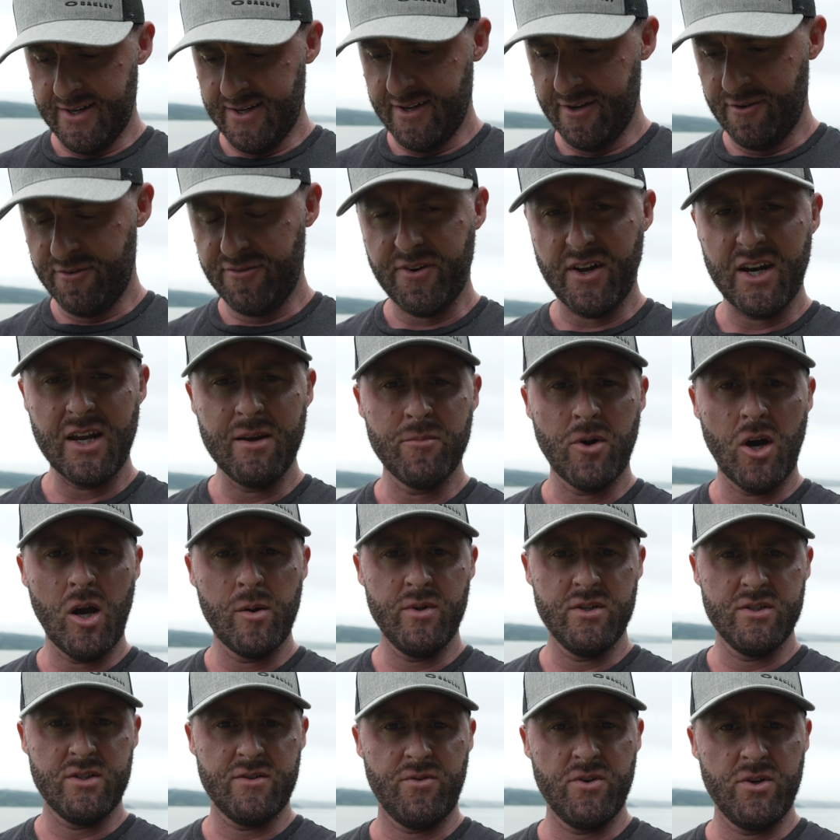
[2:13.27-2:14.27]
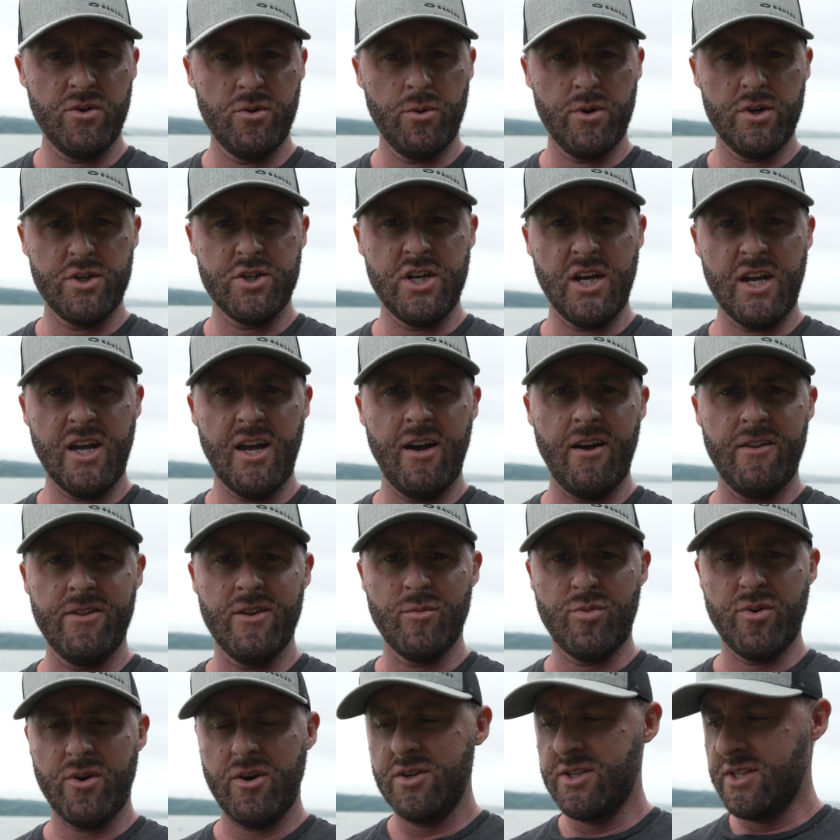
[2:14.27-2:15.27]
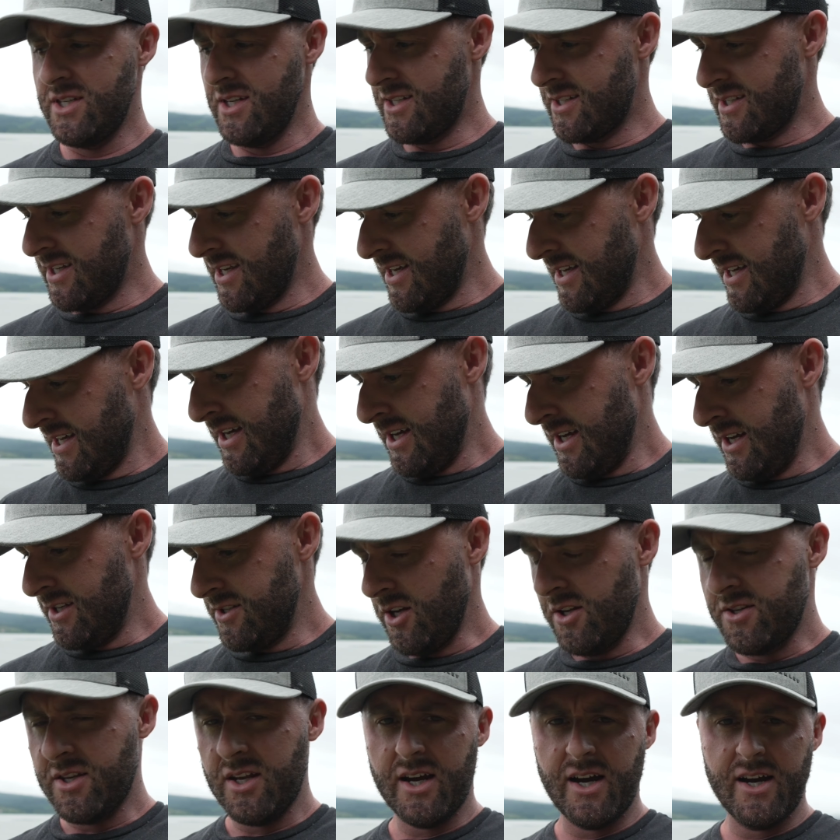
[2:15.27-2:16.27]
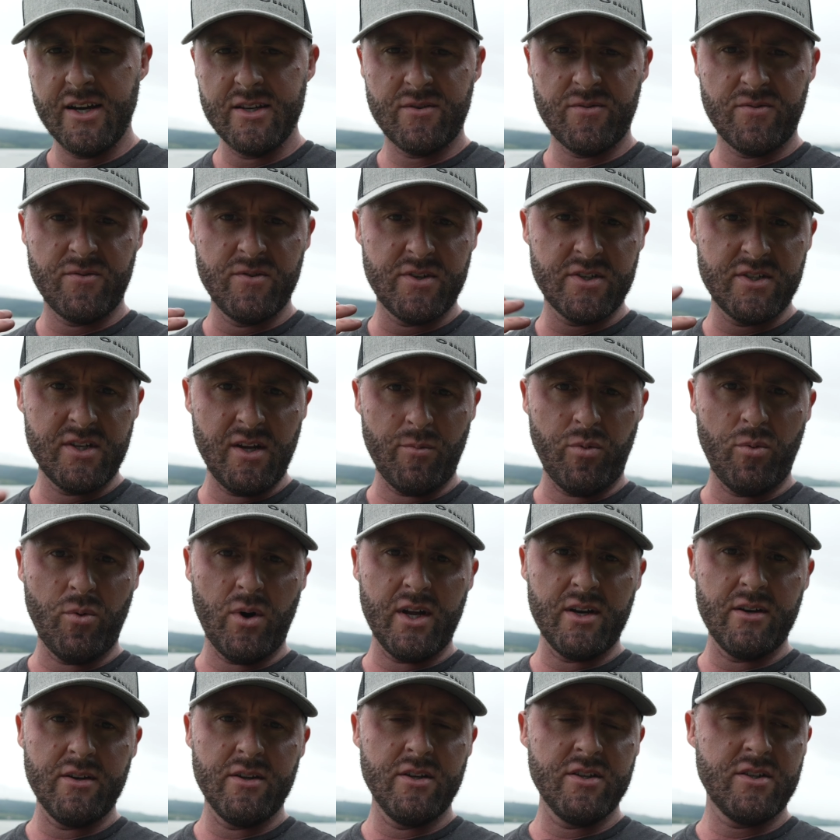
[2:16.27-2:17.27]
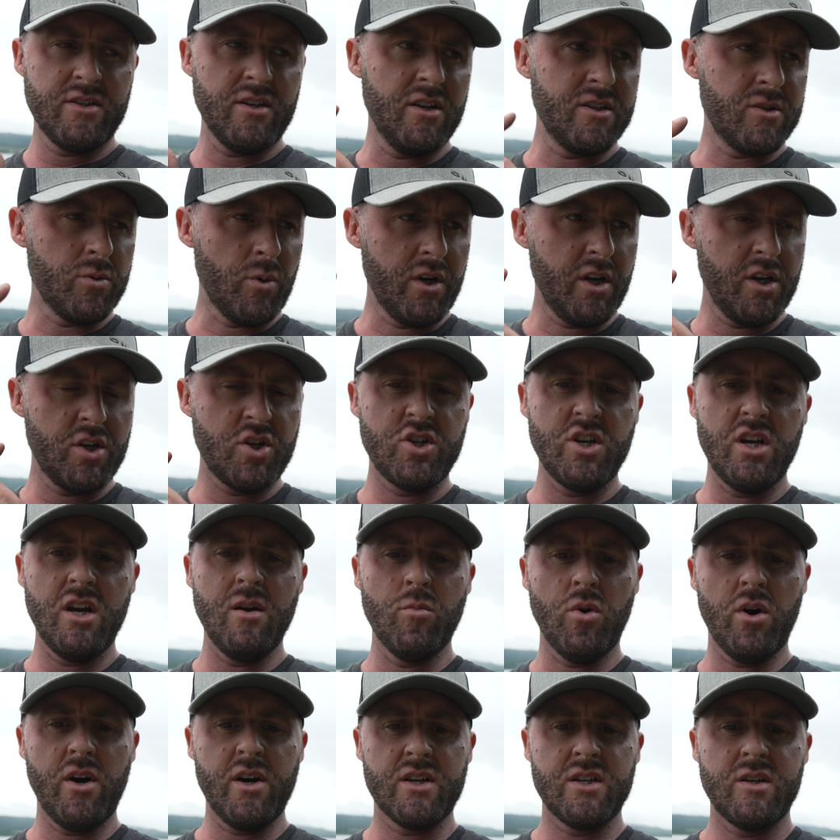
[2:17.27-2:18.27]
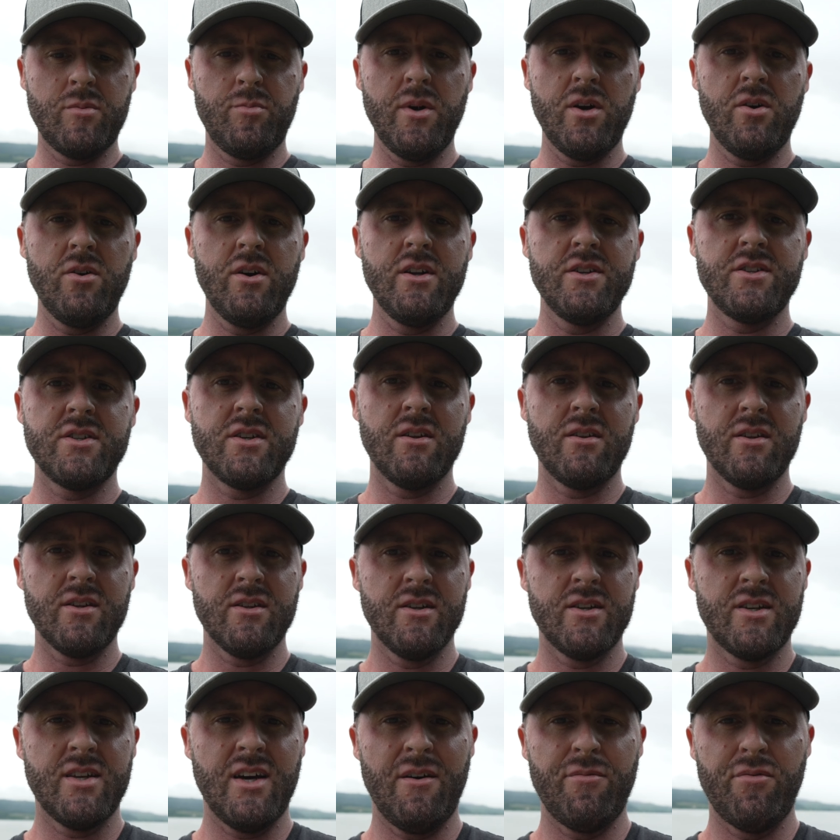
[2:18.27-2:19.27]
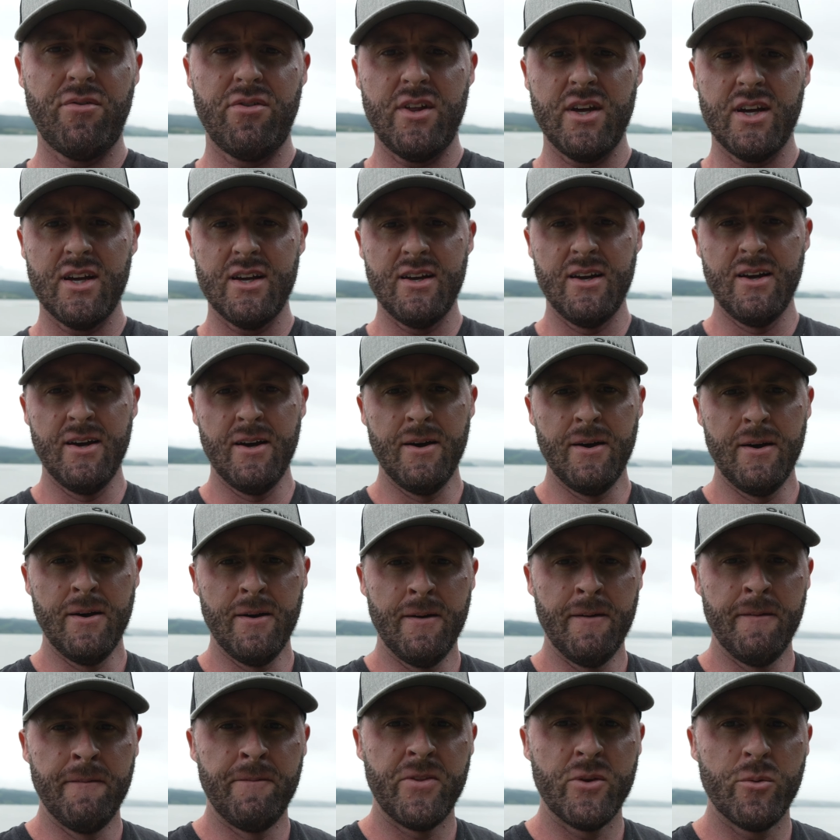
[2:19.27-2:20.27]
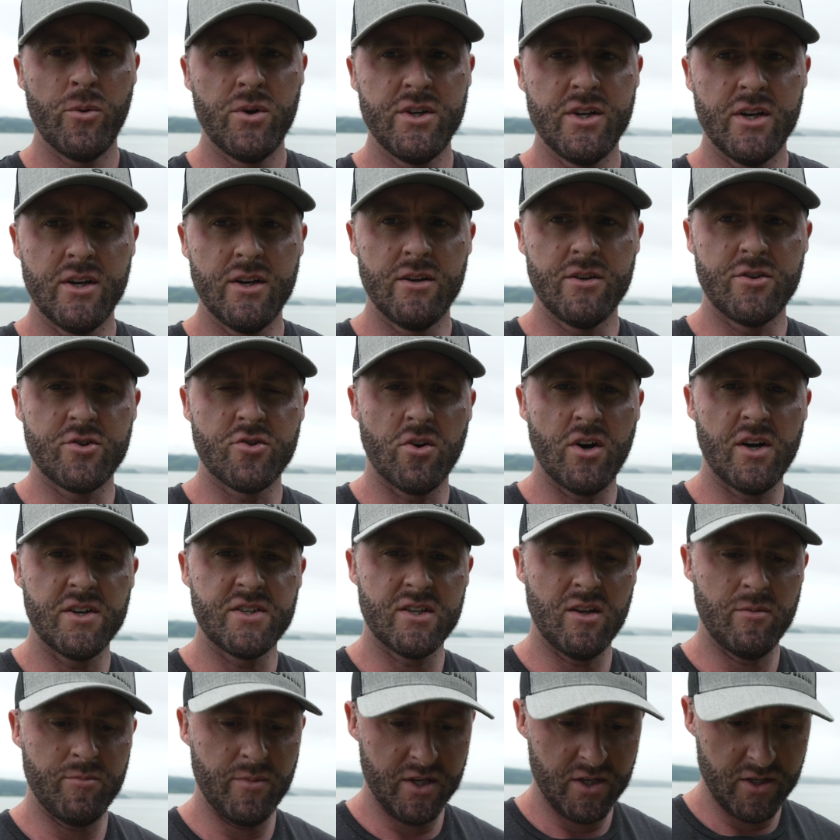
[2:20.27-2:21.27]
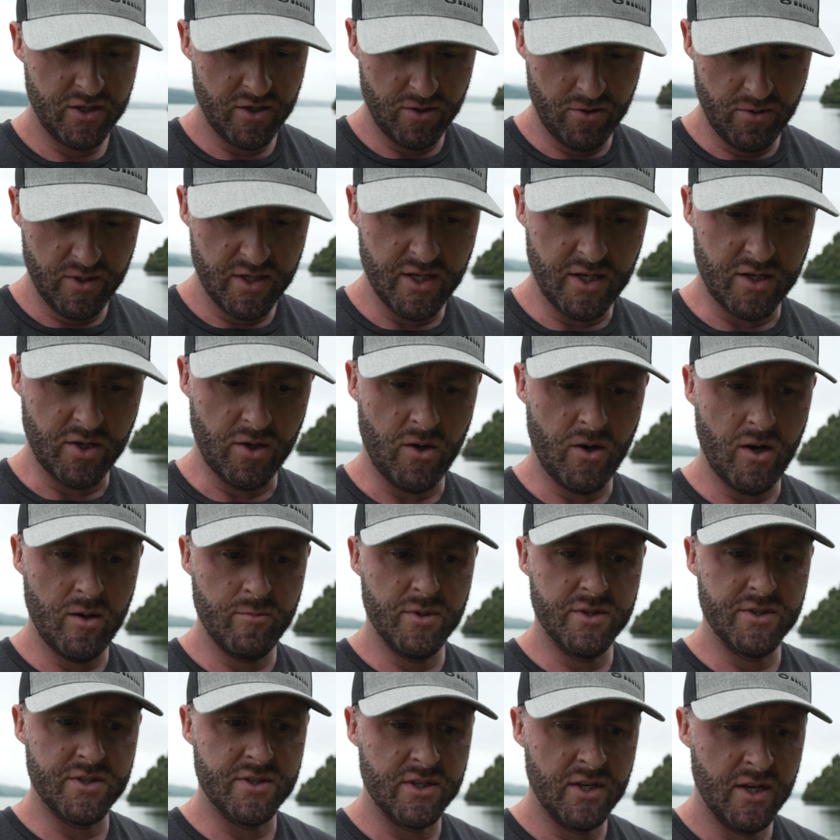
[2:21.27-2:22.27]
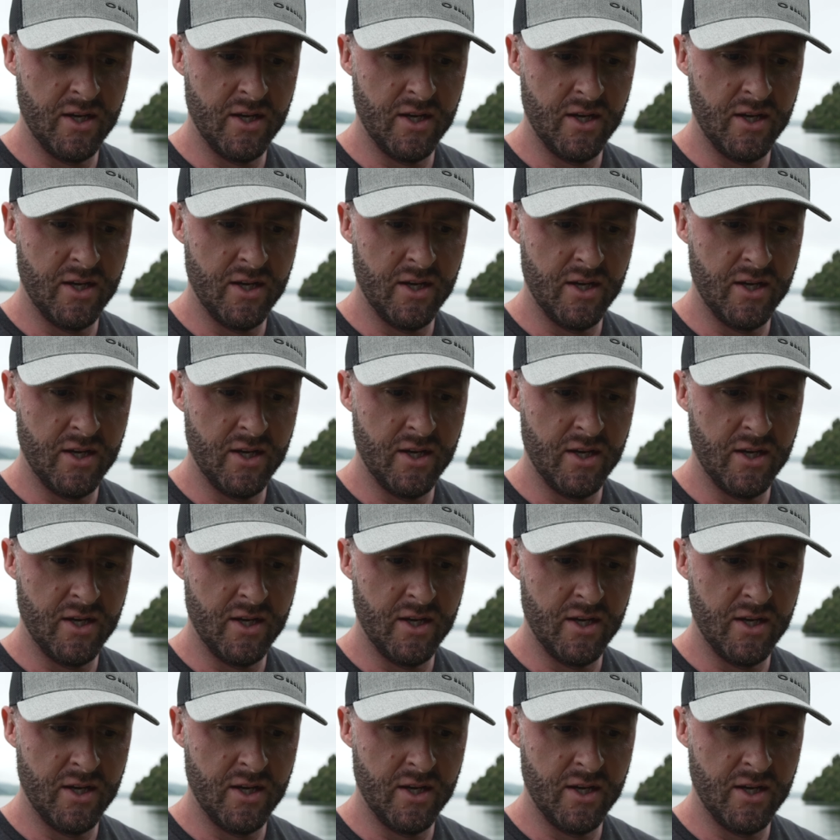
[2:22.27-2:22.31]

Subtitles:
funny moments for you all to check out in the process. So today's step one. So I just want to share my experience. I think the tough thing when you try something new anytime is,